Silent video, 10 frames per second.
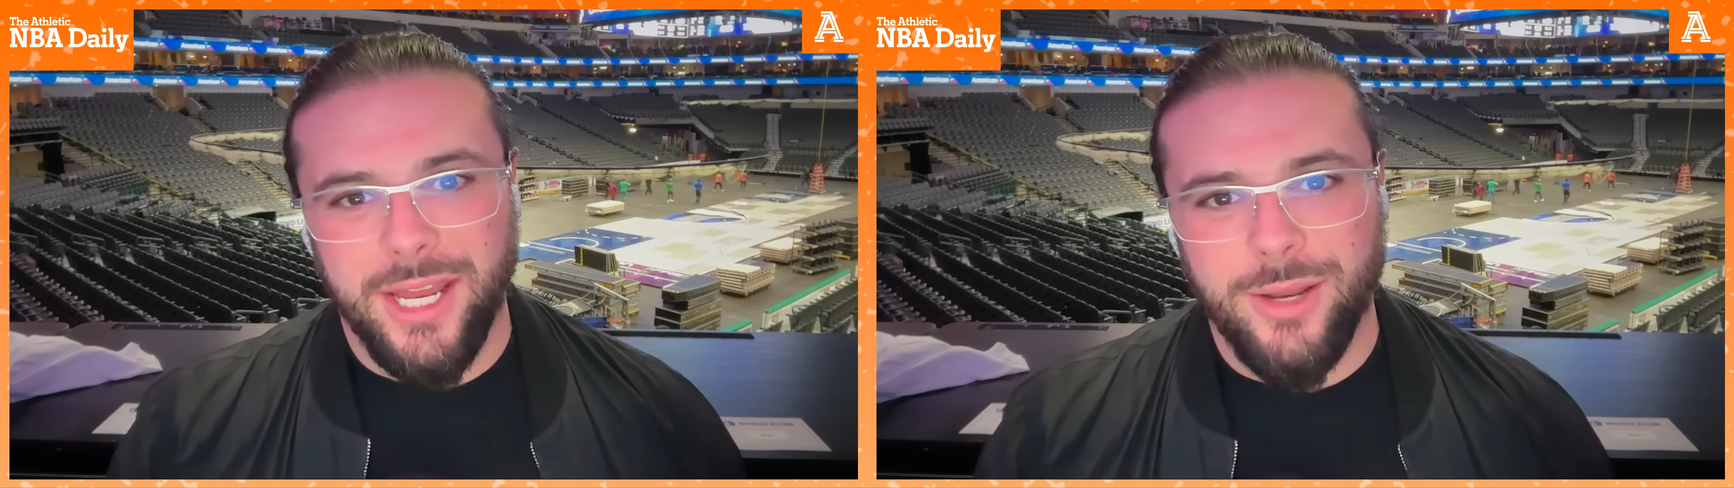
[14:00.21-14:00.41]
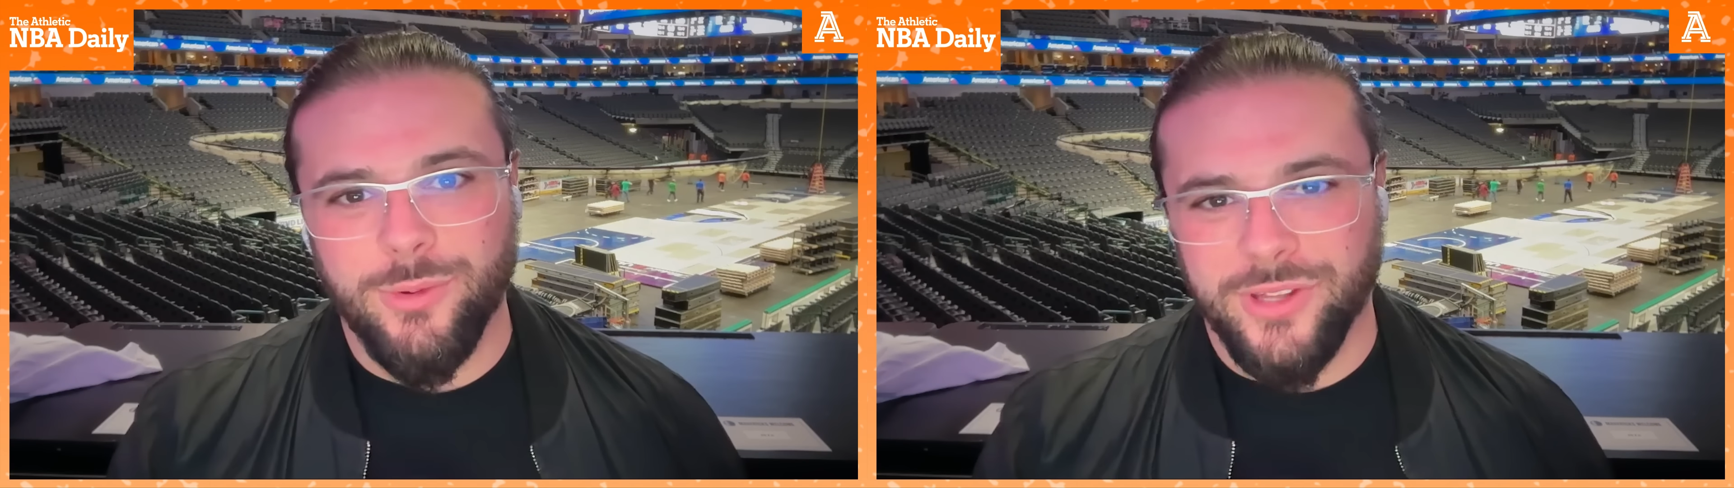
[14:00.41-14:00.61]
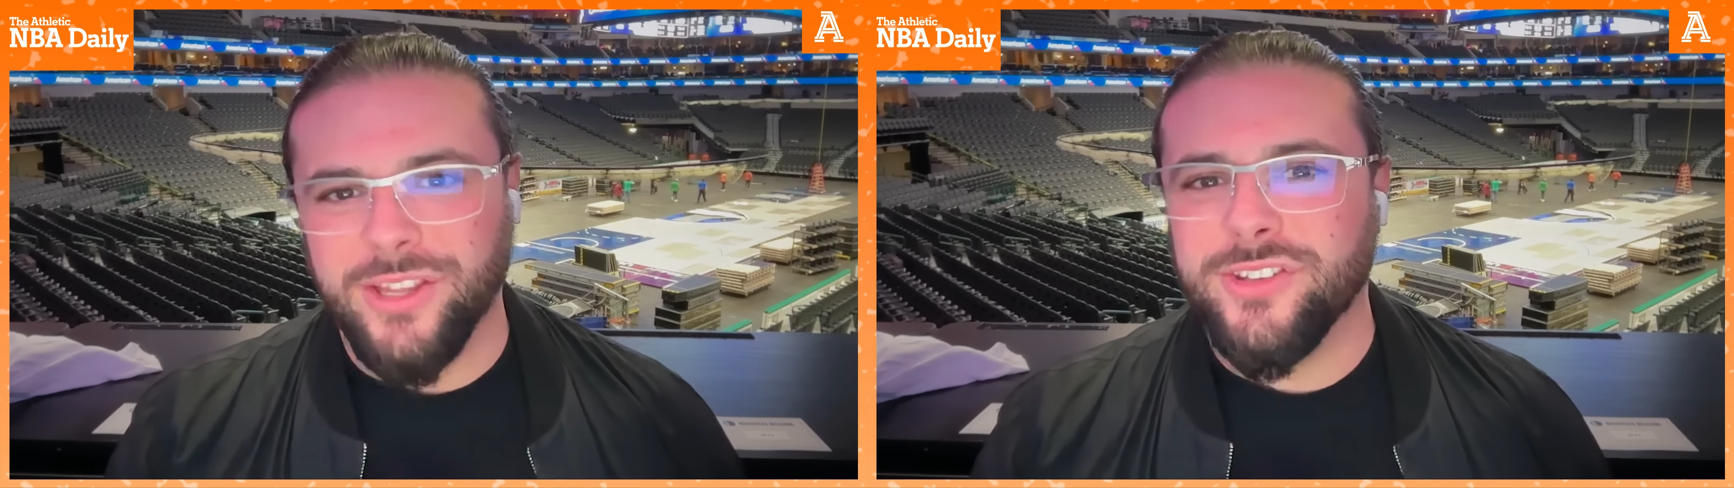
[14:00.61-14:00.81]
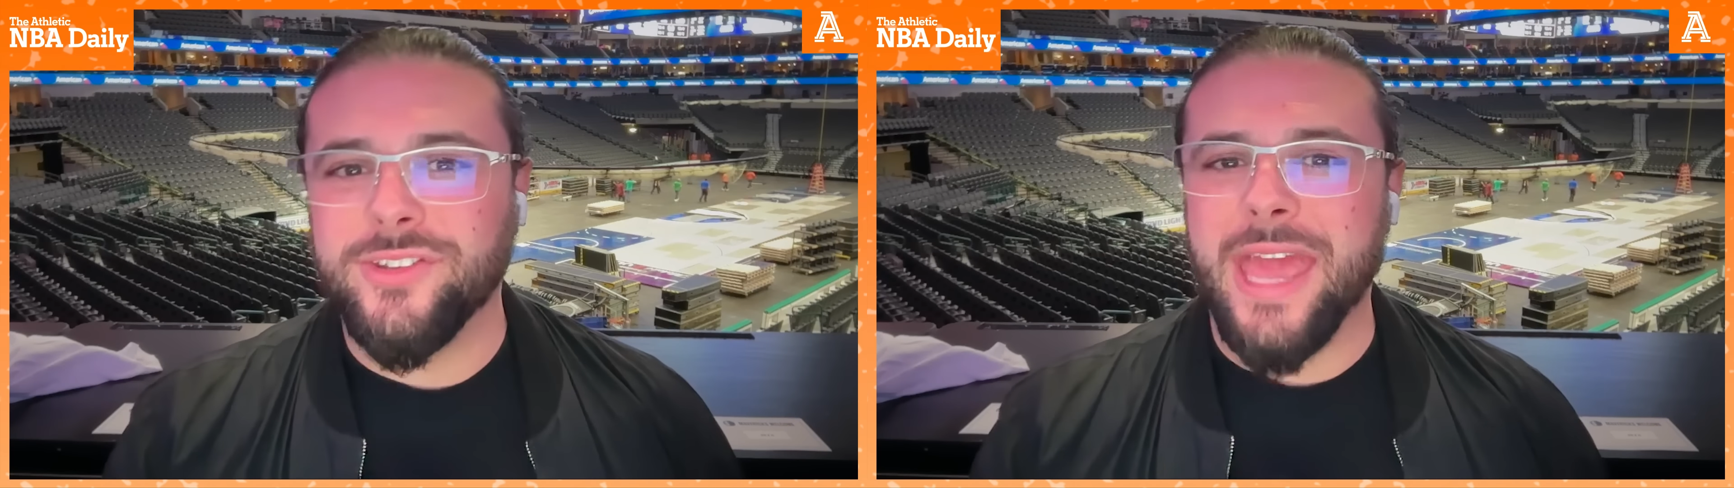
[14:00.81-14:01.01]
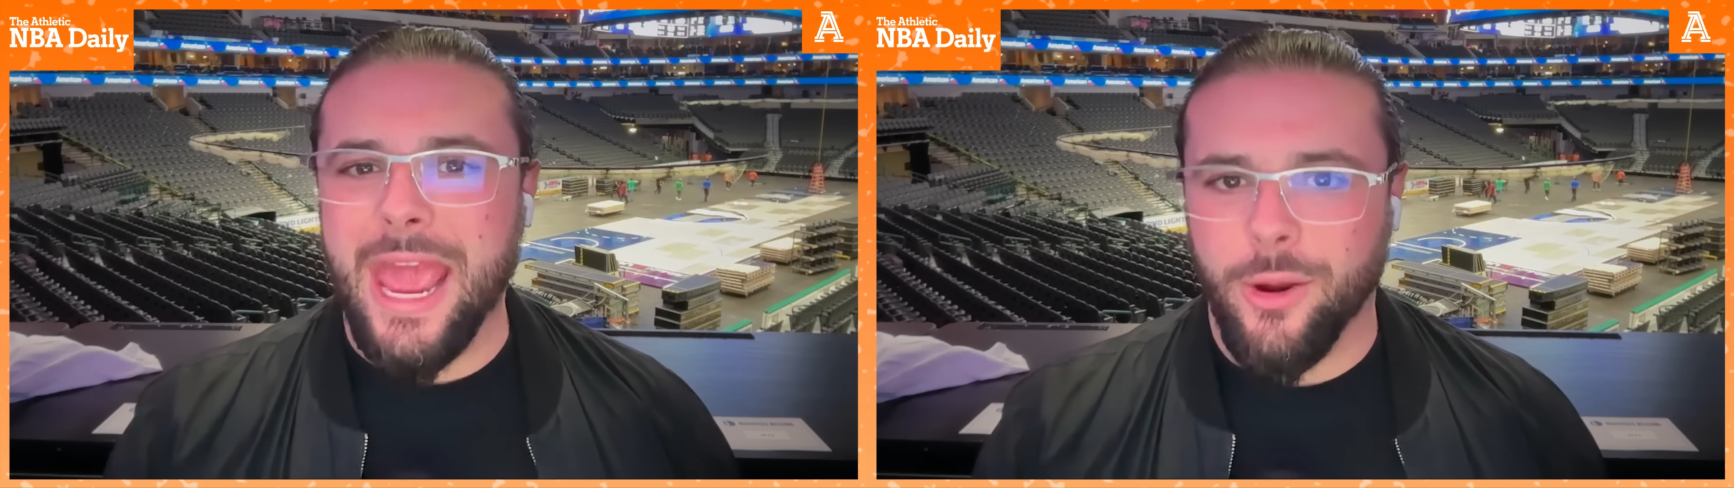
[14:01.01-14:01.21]
And it was like
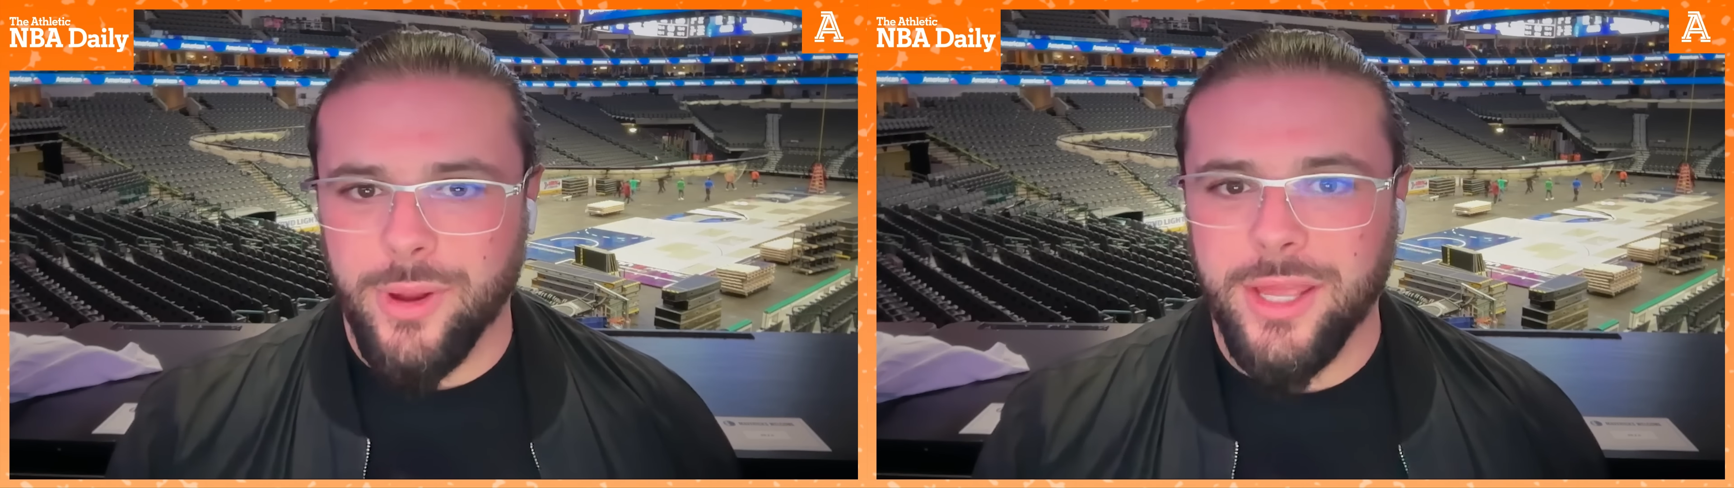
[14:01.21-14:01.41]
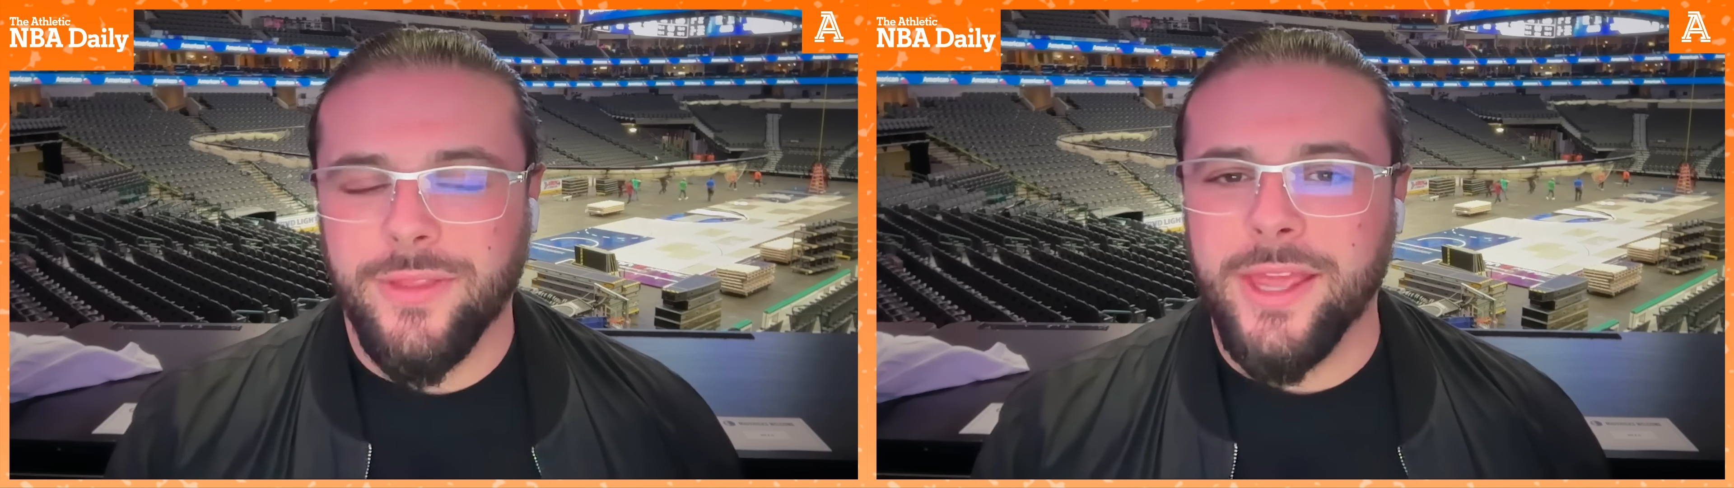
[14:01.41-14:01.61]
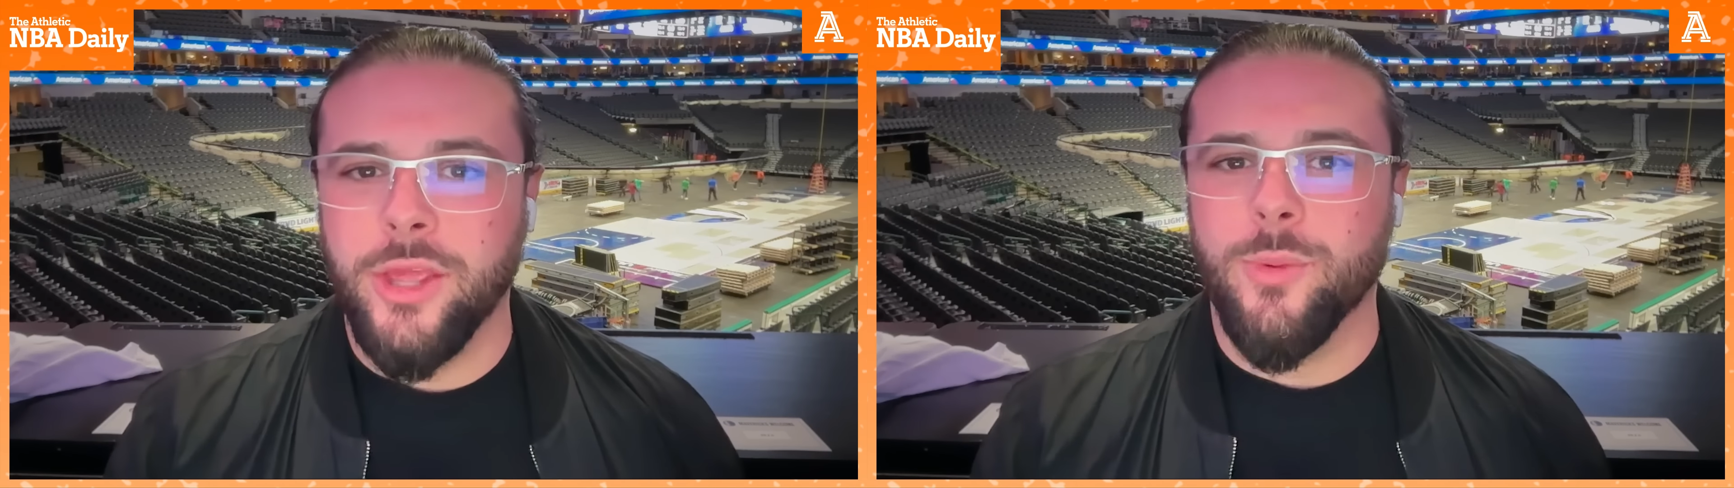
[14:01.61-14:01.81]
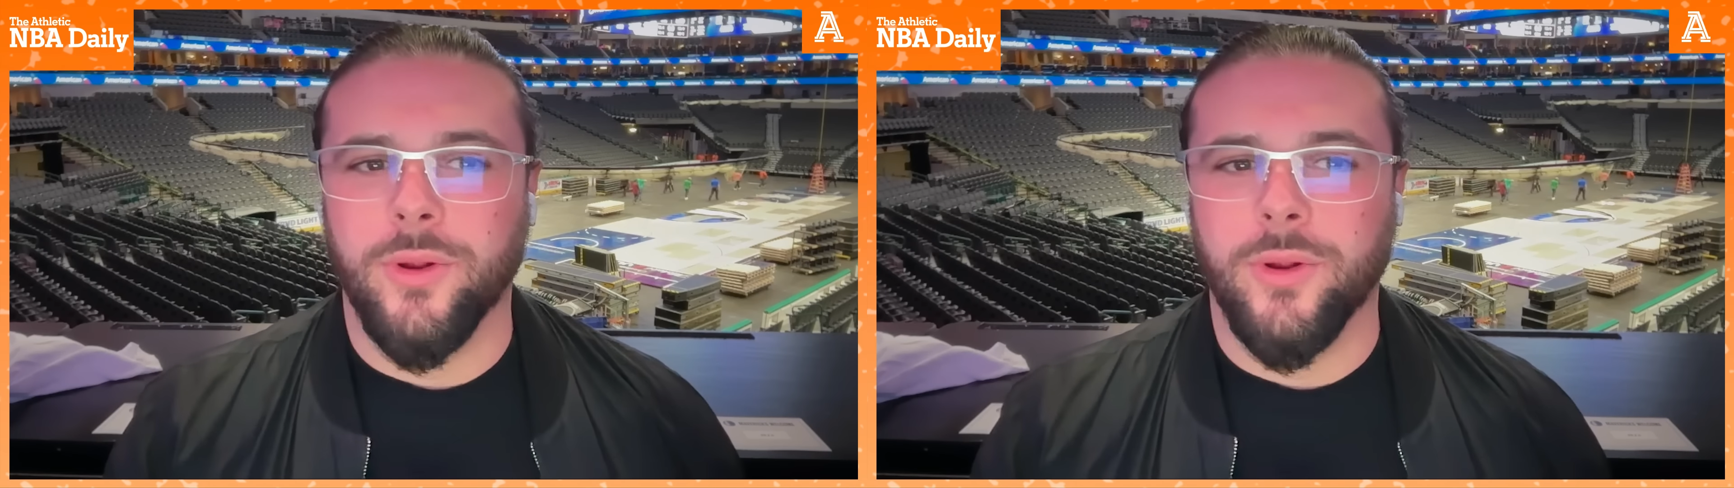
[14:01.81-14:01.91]
scary. Like, you were